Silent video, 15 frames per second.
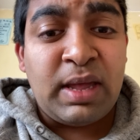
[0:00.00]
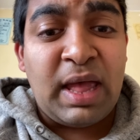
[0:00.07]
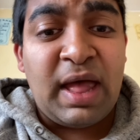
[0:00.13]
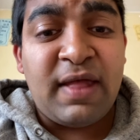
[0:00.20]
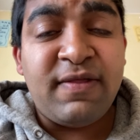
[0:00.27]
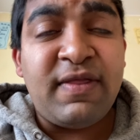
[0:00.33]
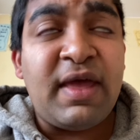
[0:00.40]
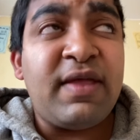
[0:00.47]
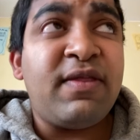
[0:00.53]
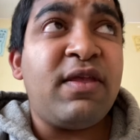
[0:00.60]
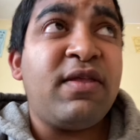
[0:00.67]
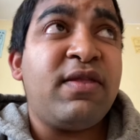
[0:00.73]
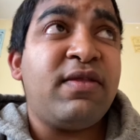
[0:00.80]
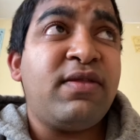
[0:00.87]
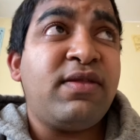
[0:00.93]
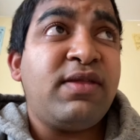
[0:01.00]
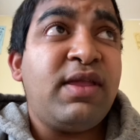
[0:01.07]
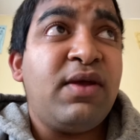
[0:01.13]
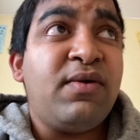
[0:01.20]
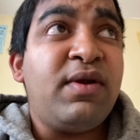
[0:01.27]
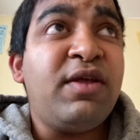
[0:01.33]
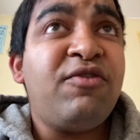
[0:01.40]
And then they, they
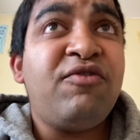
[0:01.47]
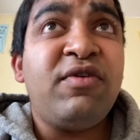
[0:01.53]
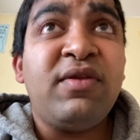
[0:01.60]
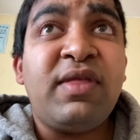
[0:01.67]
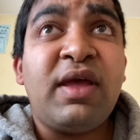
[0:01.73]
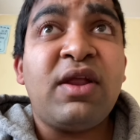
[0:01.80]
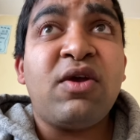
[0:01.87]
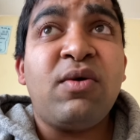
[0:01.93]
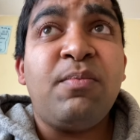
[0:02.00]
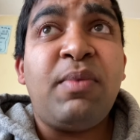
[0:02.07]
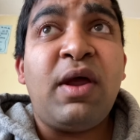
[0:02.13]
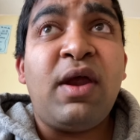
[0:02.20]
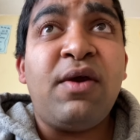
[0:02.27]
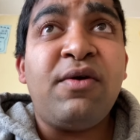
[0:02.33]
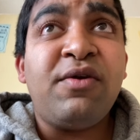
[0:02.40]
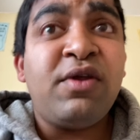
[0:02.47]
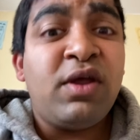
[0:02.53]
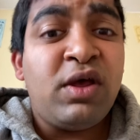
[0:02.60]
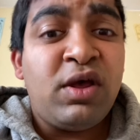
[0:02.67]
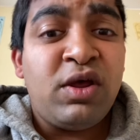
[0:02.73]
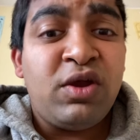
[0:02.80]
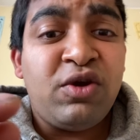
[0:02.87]
literally then compare it
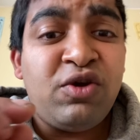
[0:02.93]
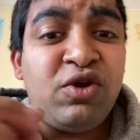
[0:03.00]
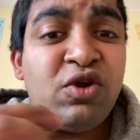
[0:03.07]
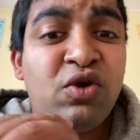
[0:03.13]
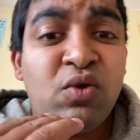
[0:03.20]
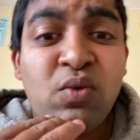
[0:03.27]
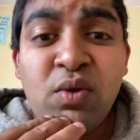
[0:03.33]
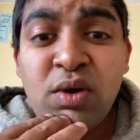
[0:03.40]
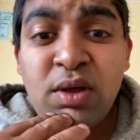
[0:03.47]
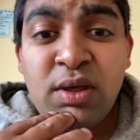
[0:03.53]
to